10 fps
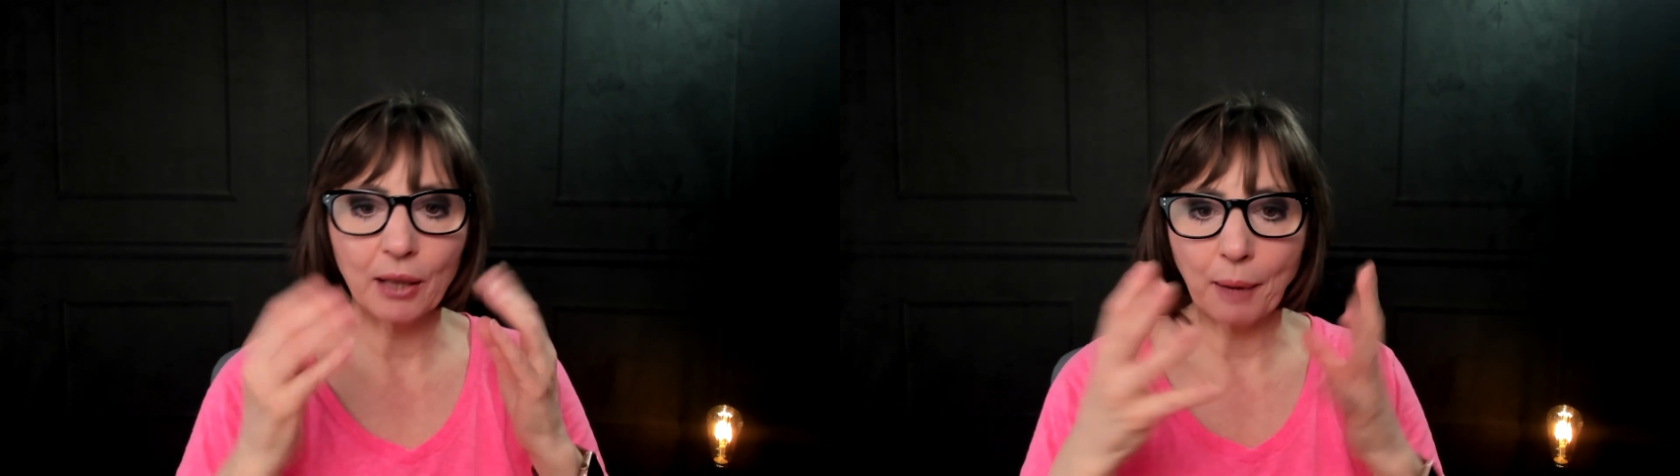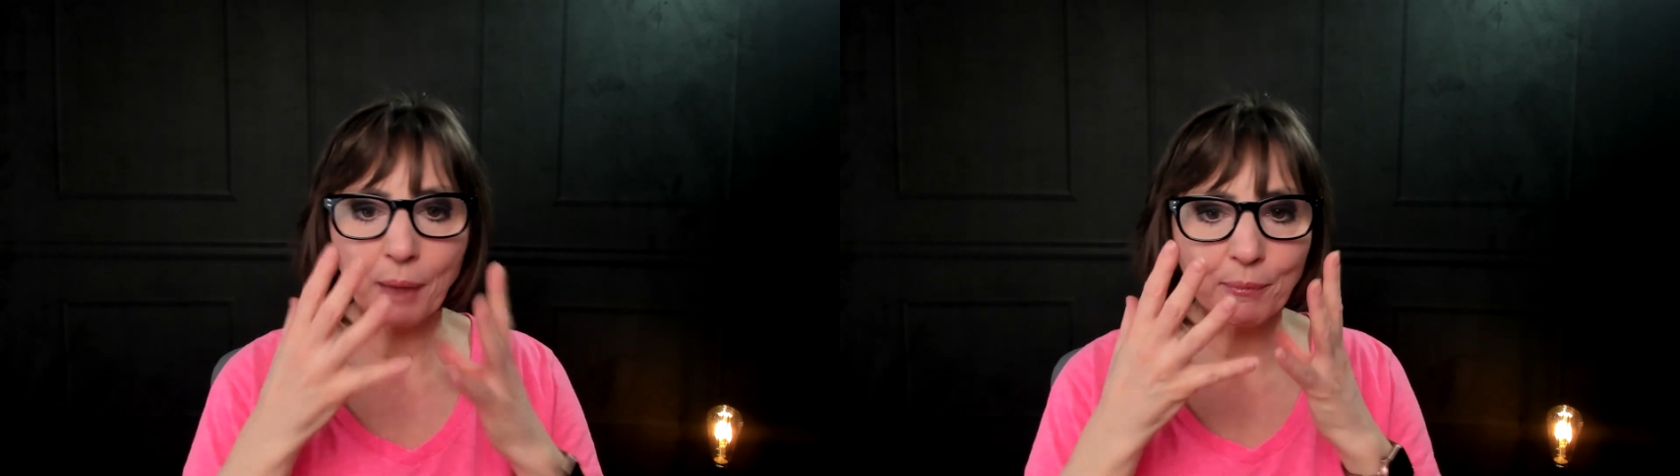
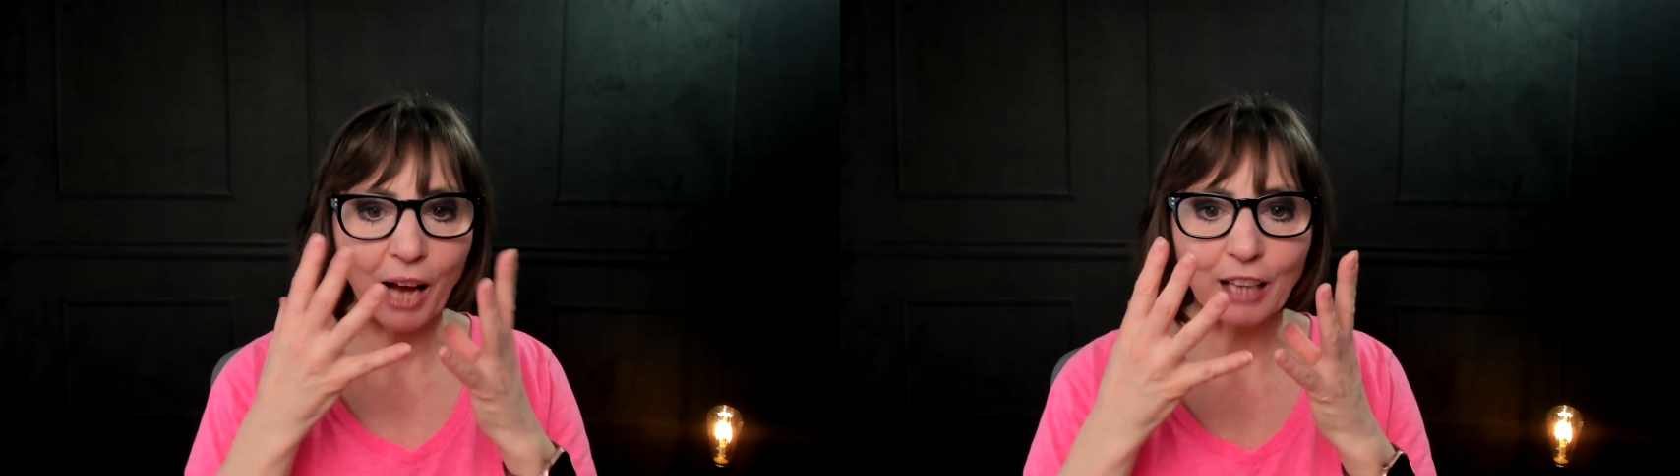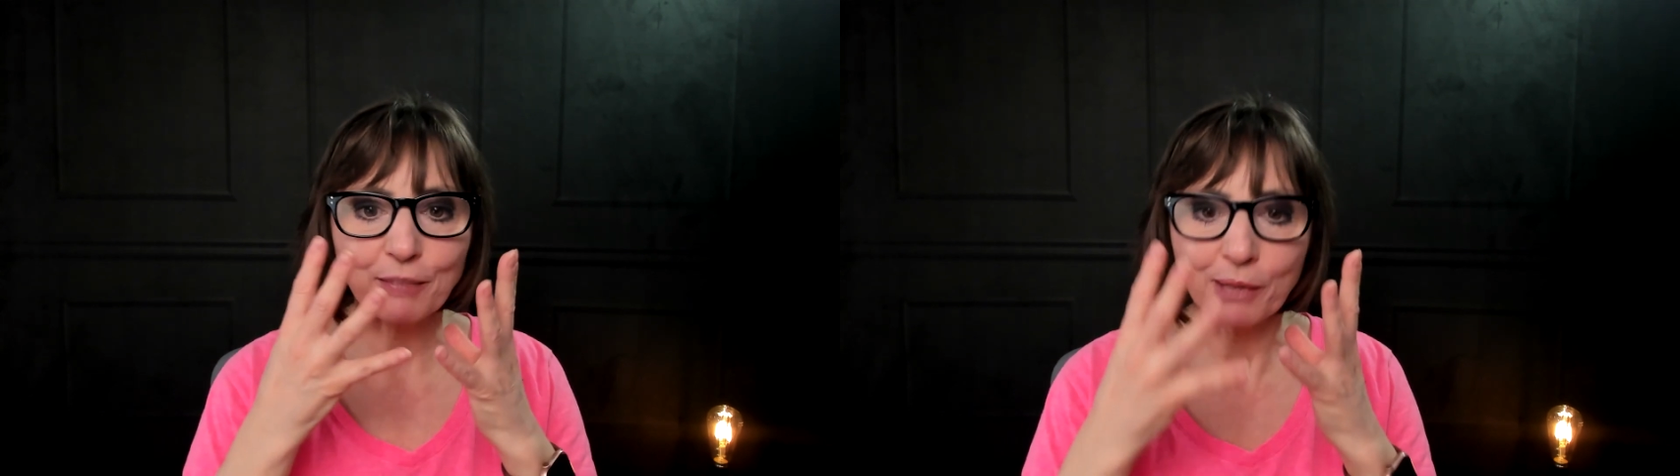I'm
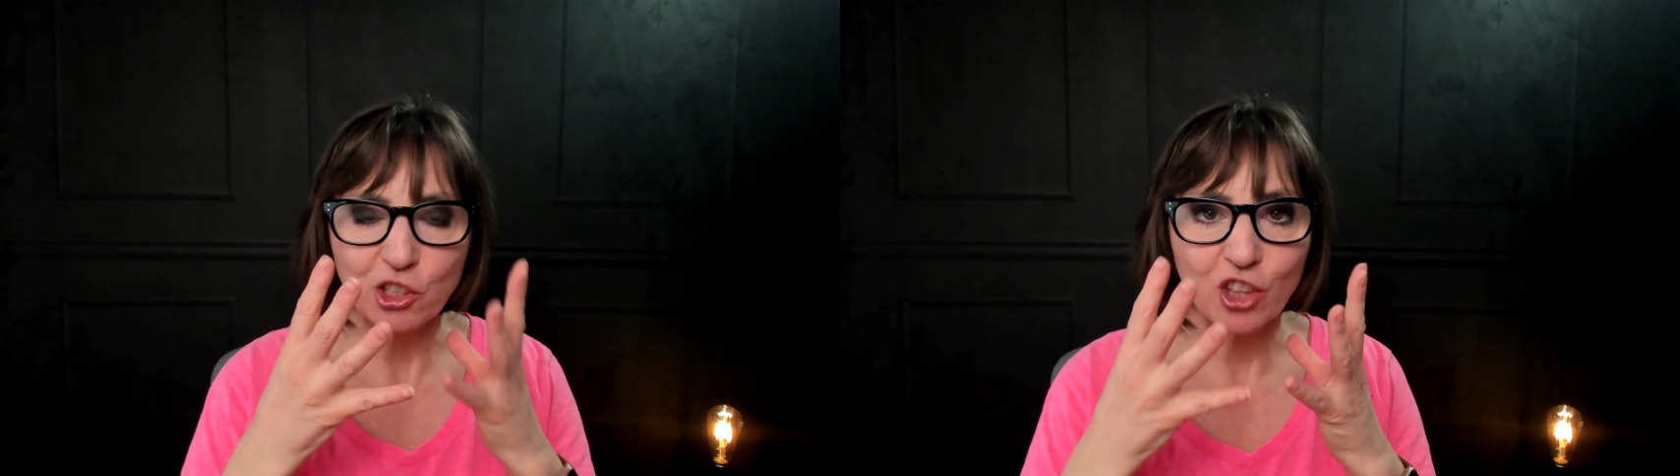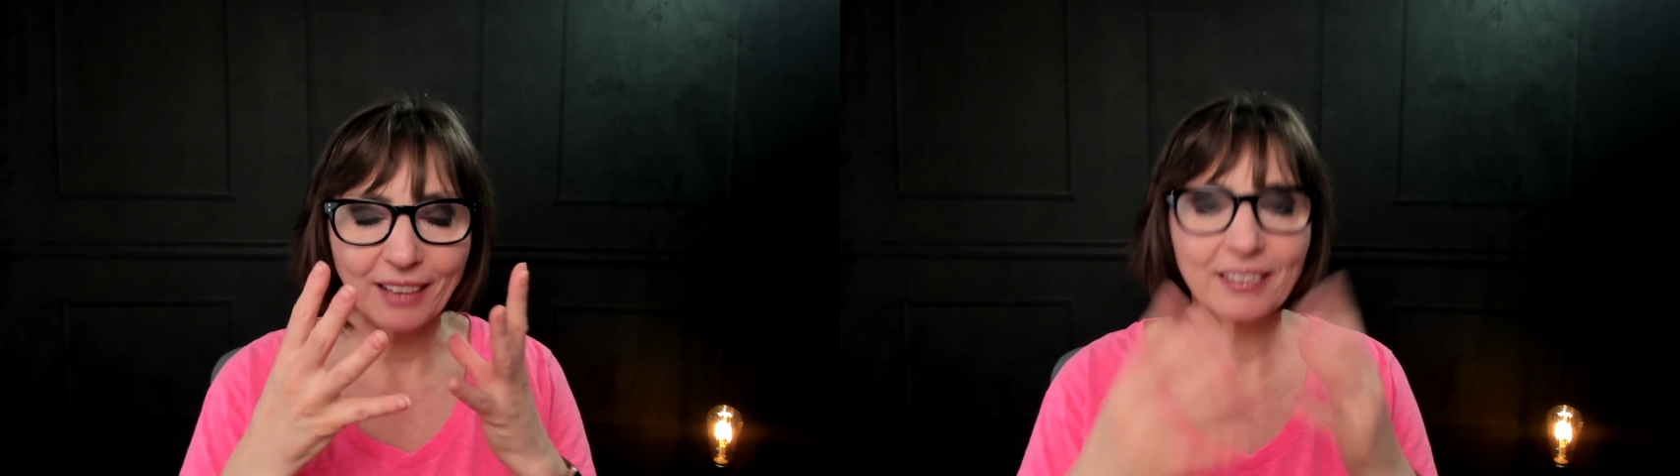not
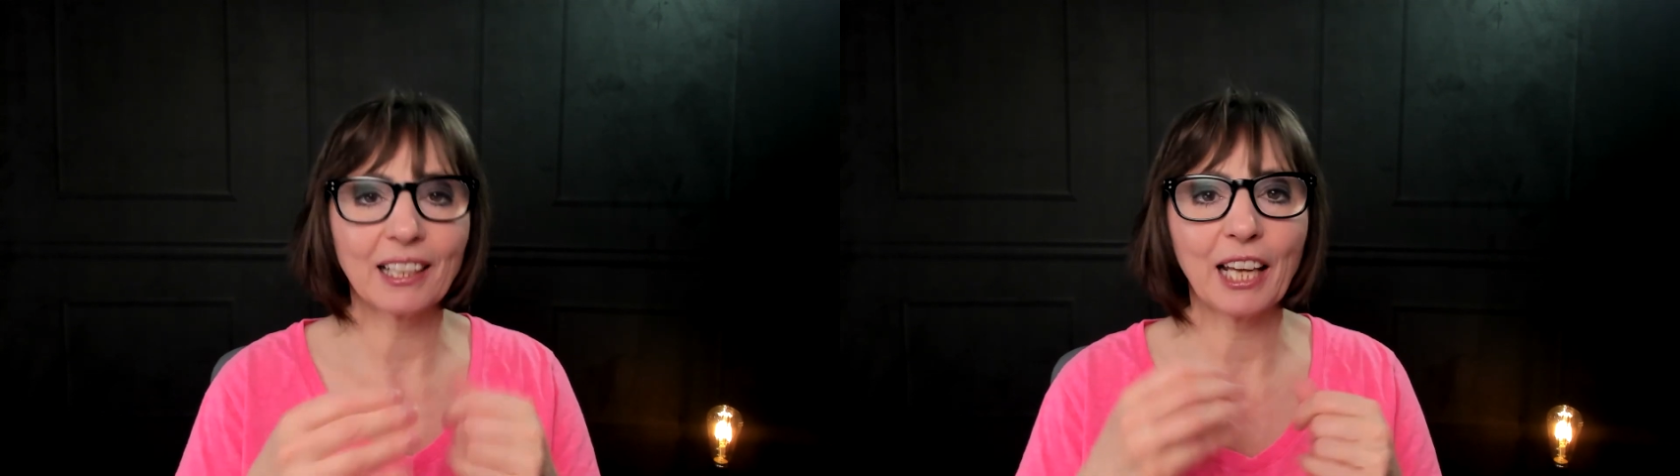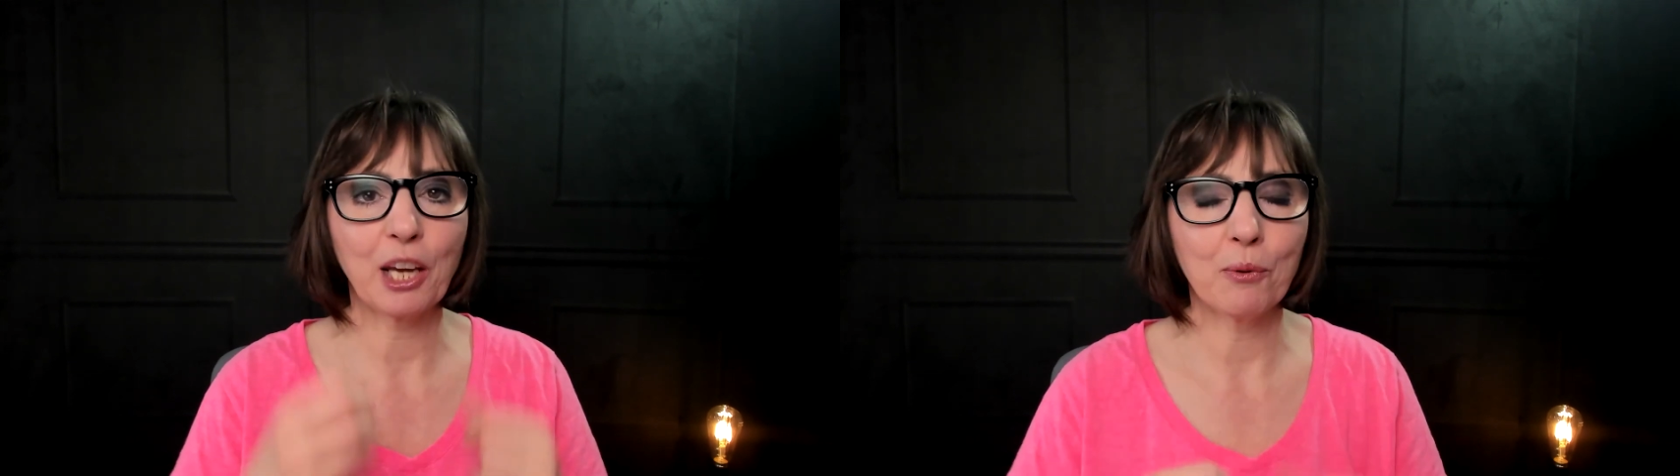magenta like it